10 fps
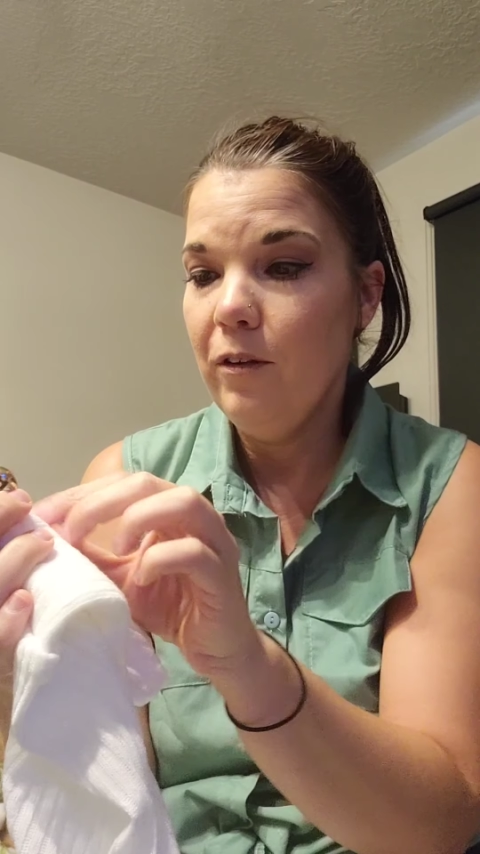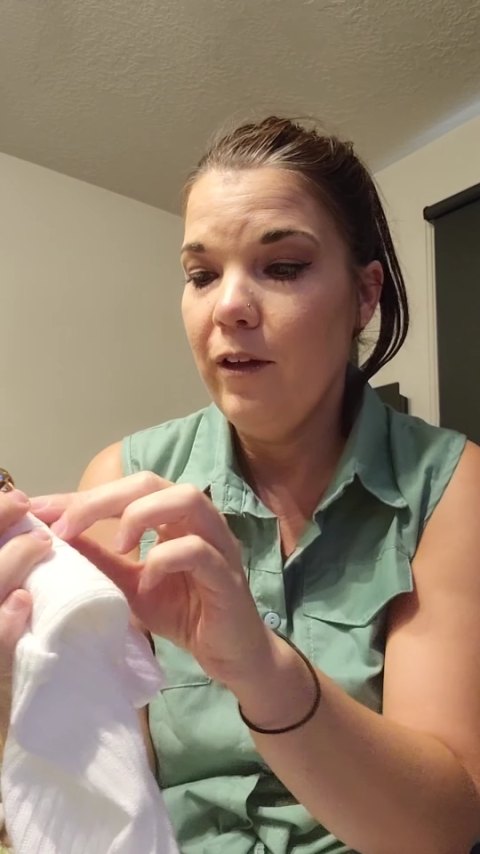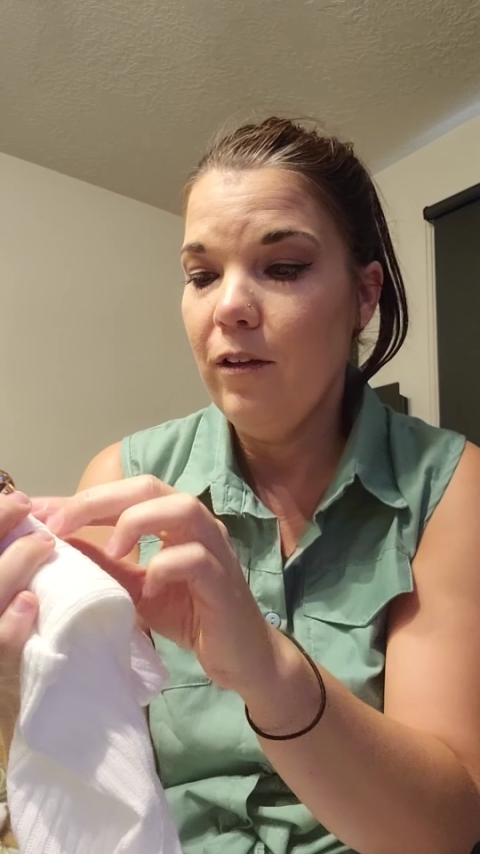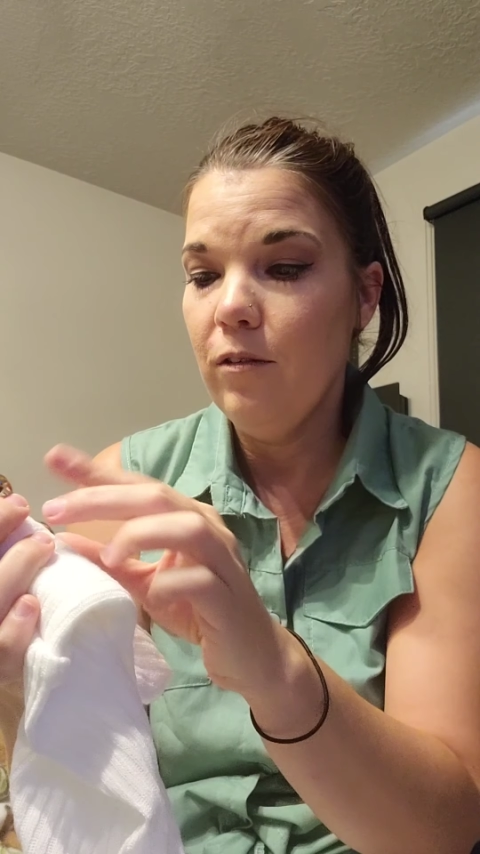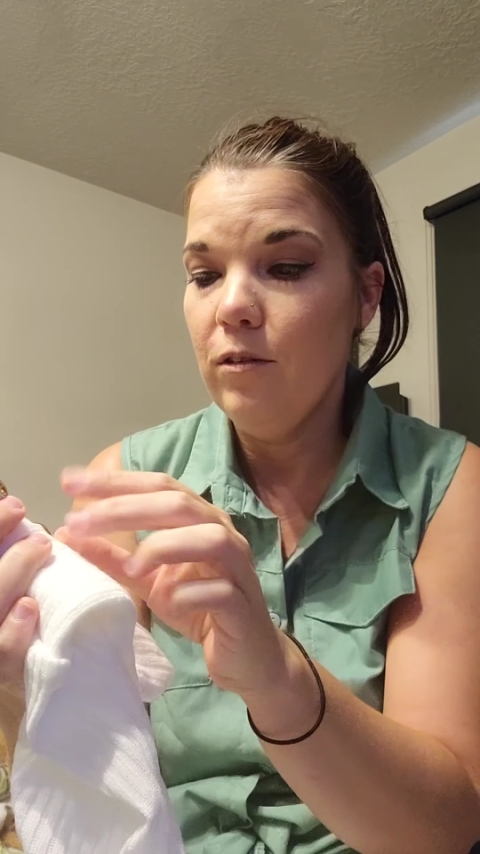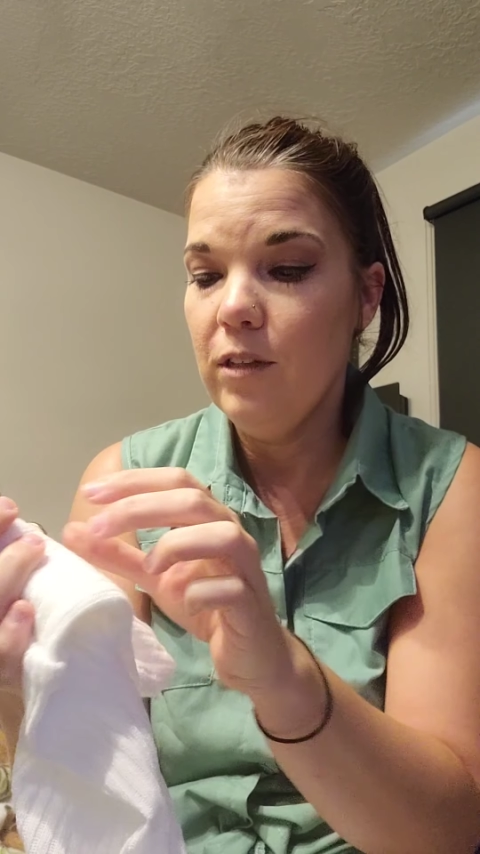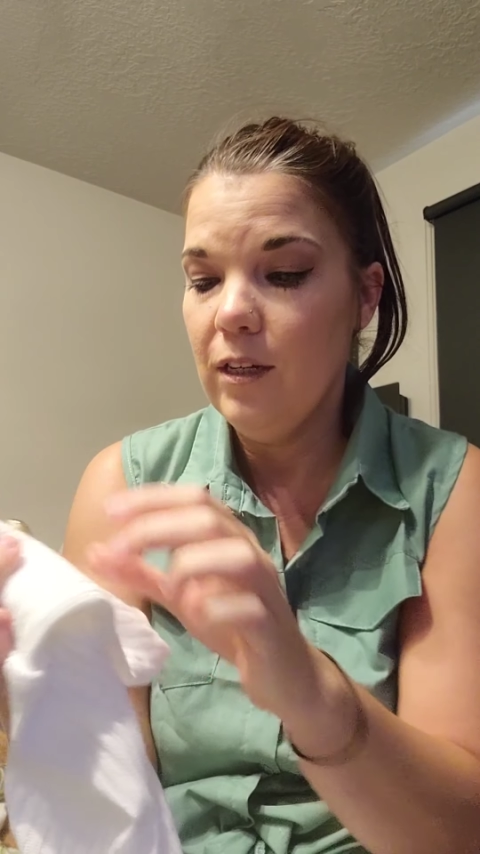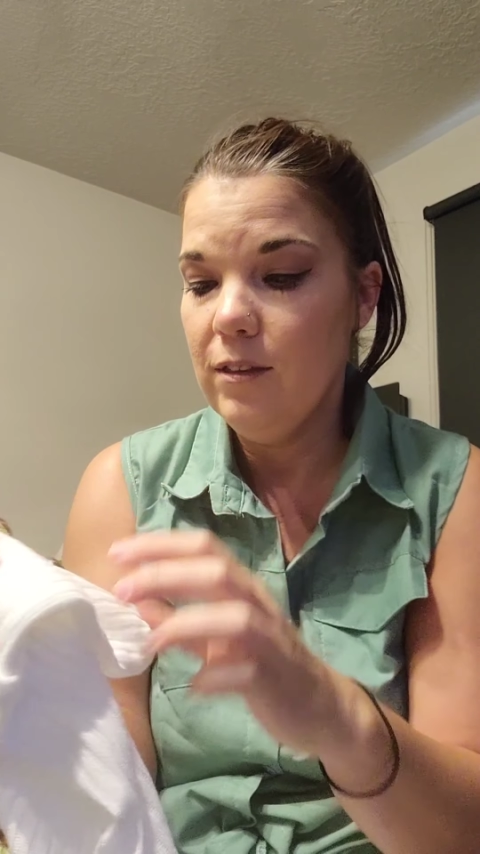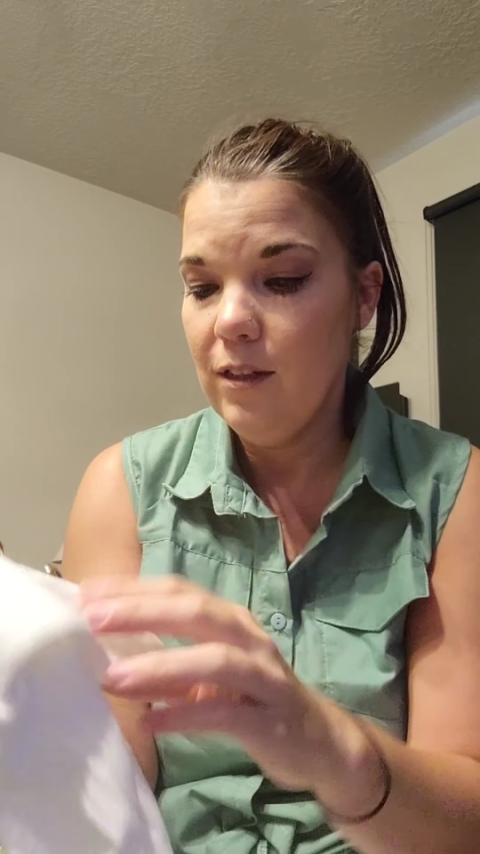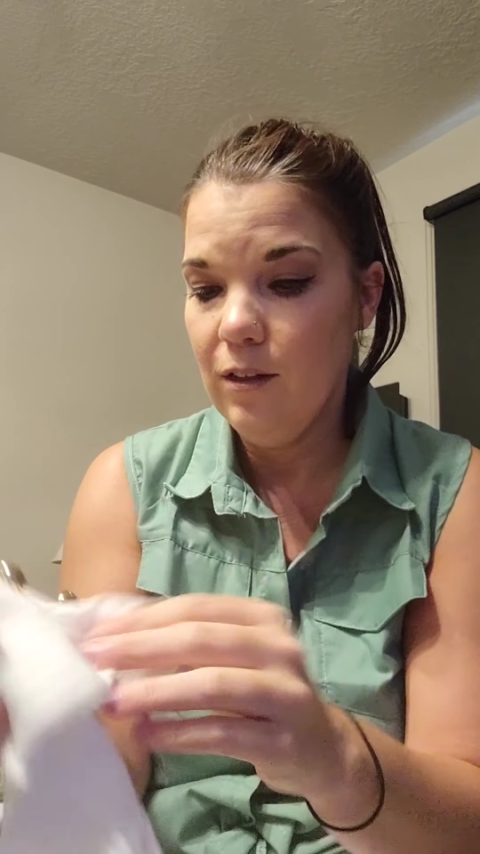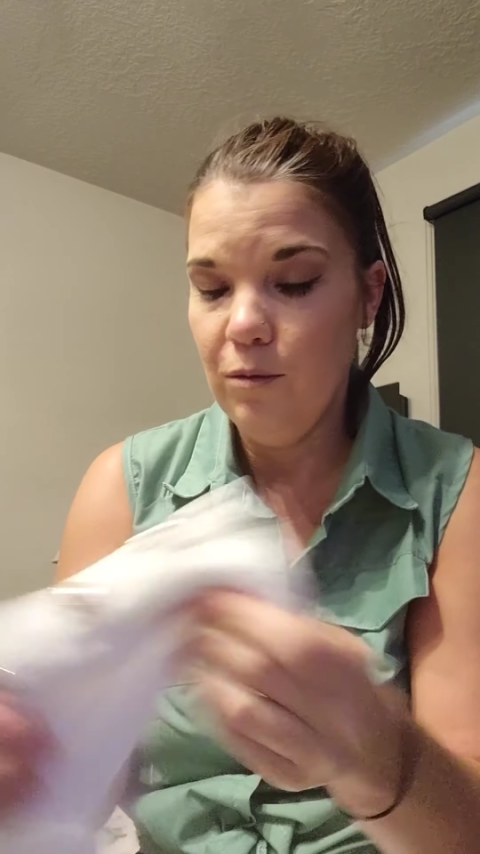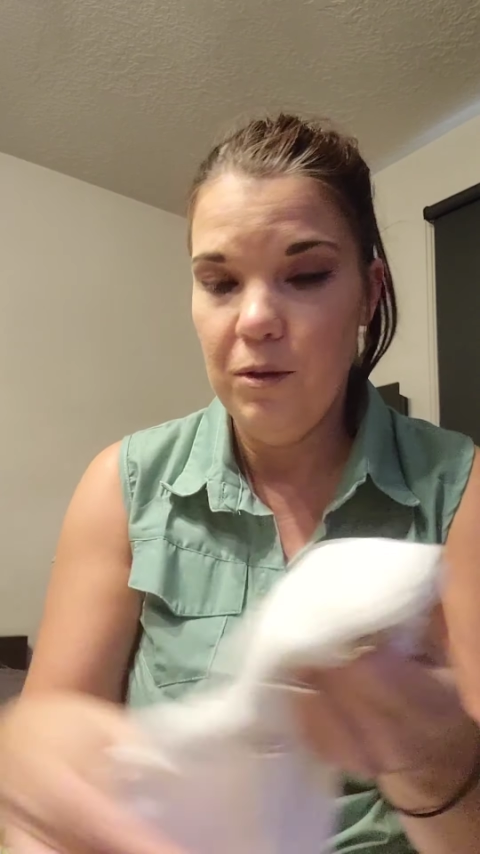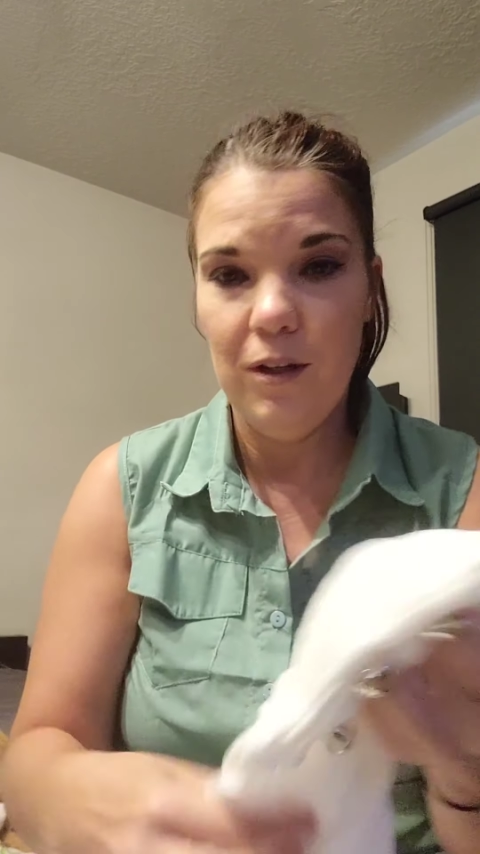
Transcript: They're like a little daisy. I hope